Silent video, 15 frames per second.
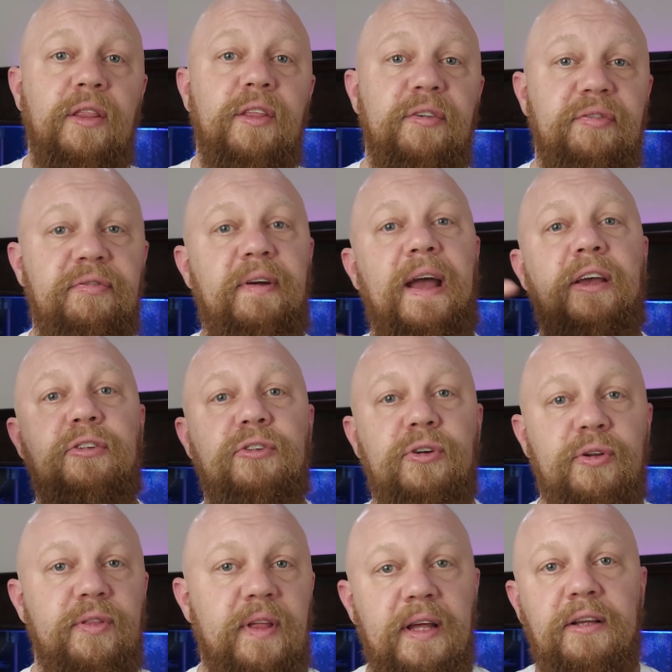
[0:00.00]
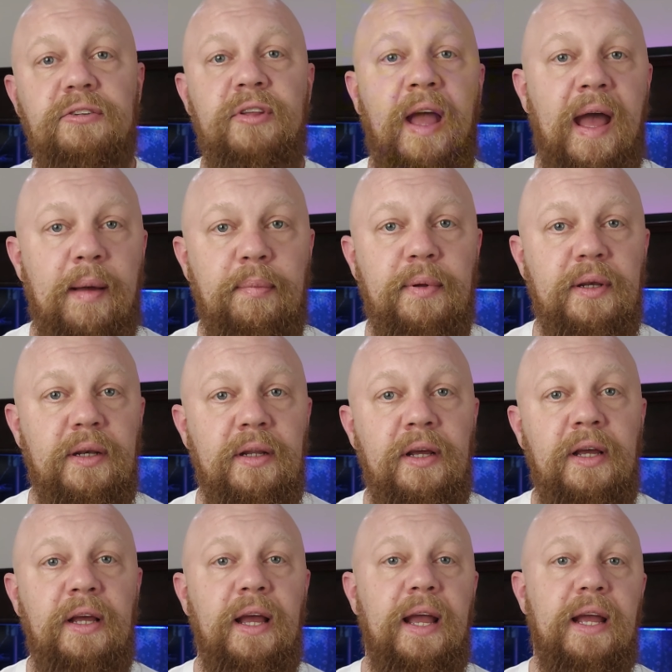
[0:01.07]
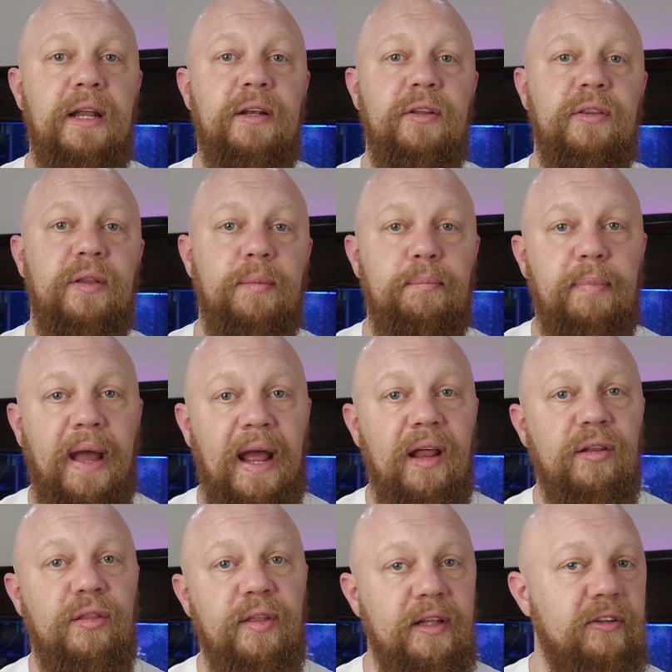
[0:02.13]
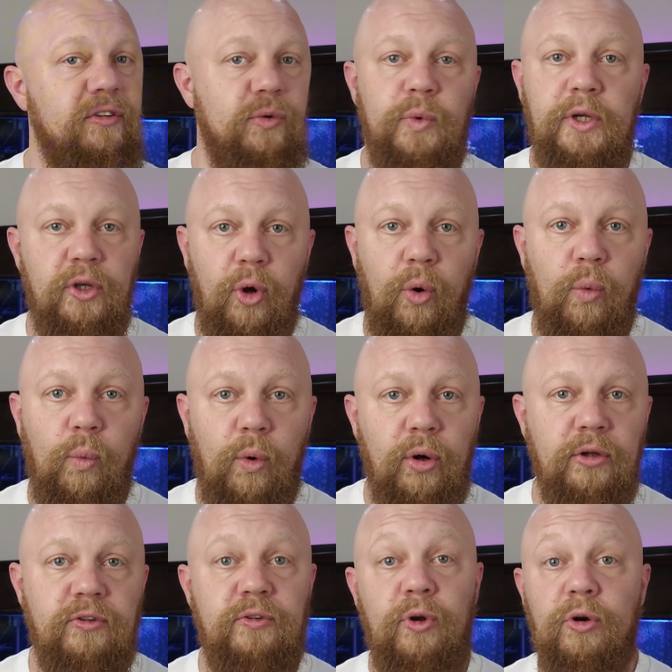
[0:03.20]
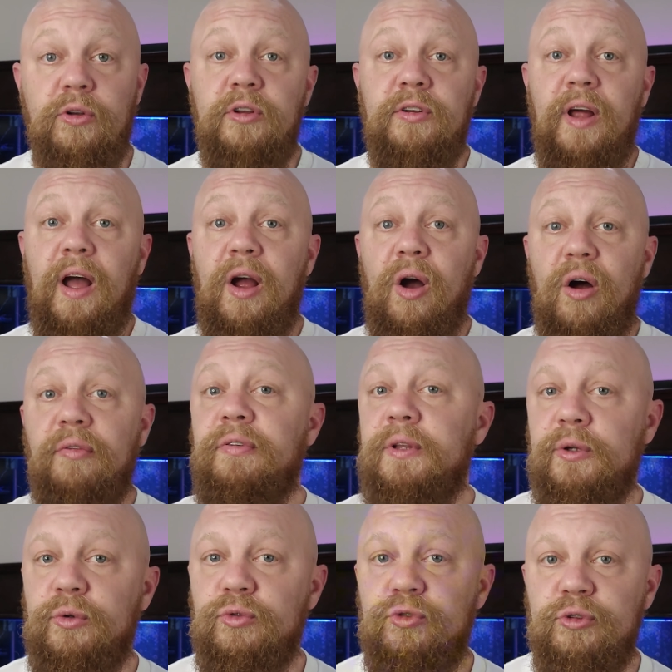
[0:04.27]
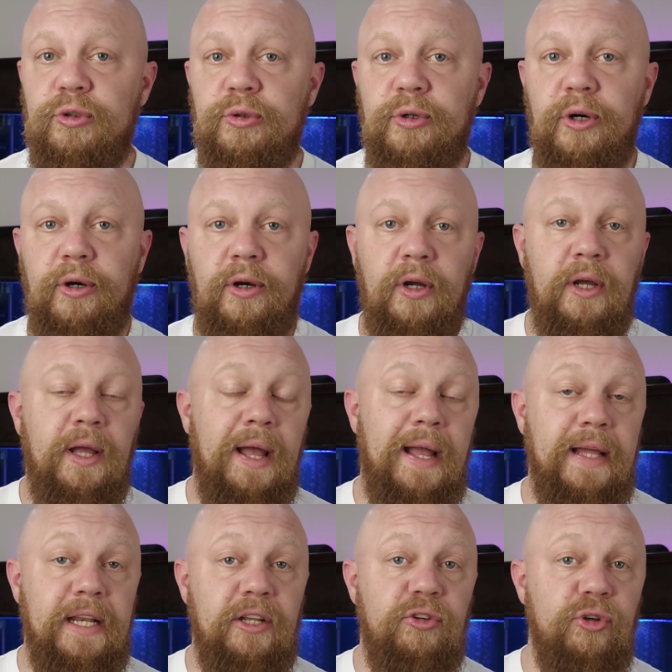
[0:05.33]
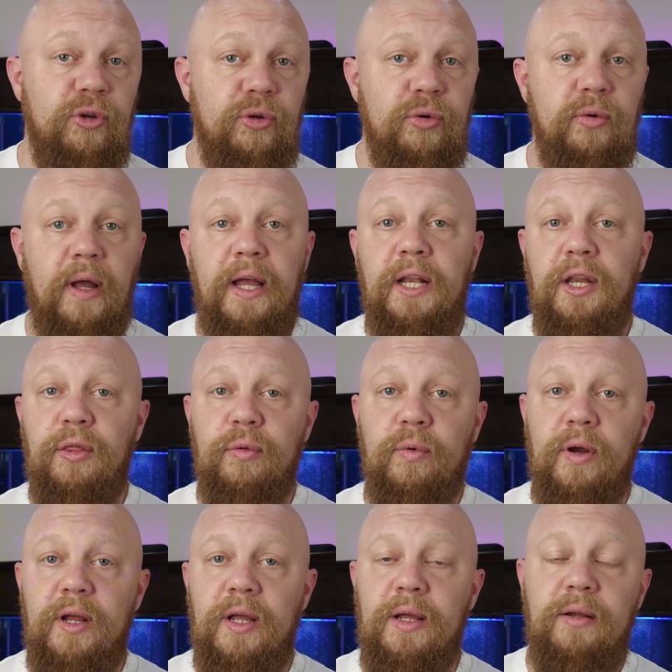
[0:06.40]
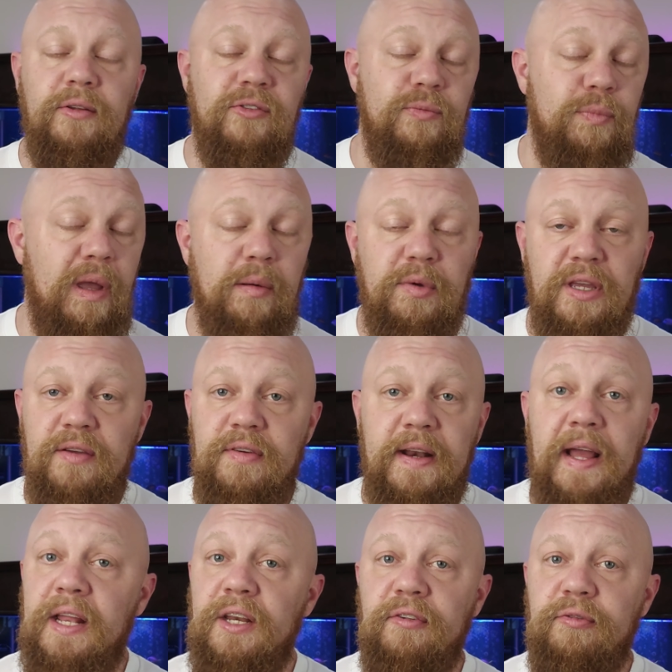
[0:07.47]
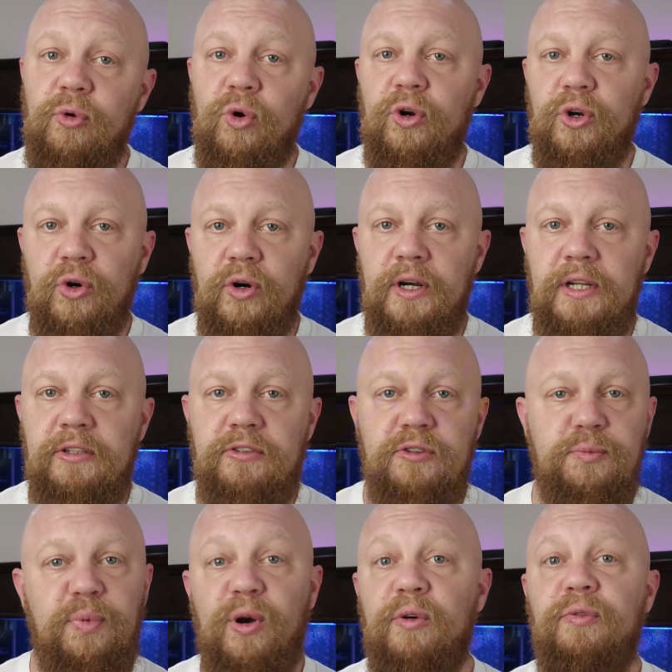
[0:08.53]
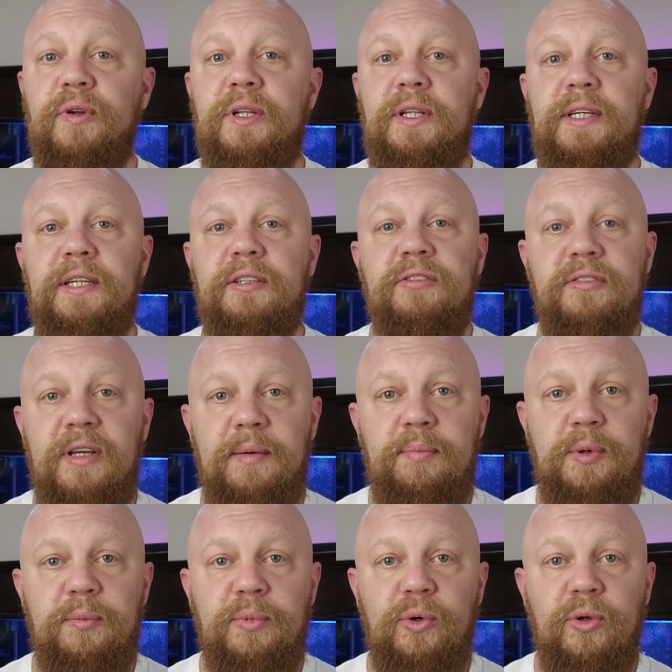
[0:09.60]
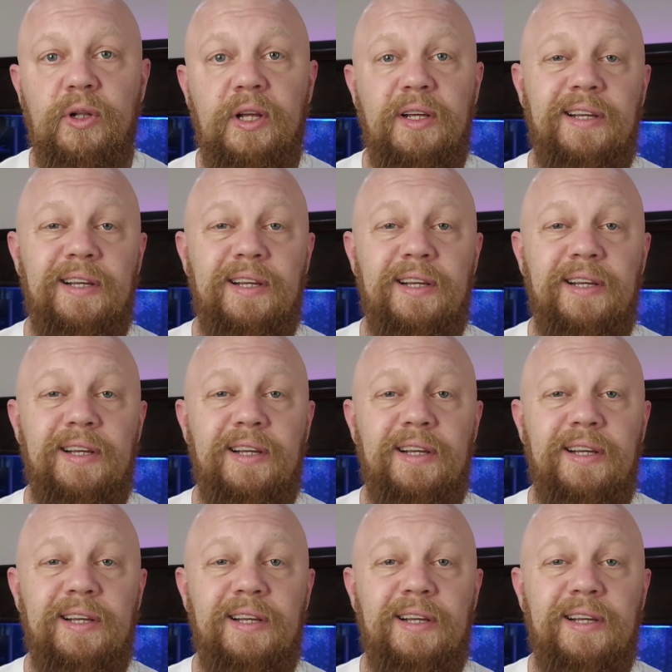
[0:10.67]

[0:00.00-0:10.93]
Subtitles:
the faster things happen, and the bad things that we don't want start to die off a little sooner. 82, 83, and maybe even 84 degrees is perfectly acceptable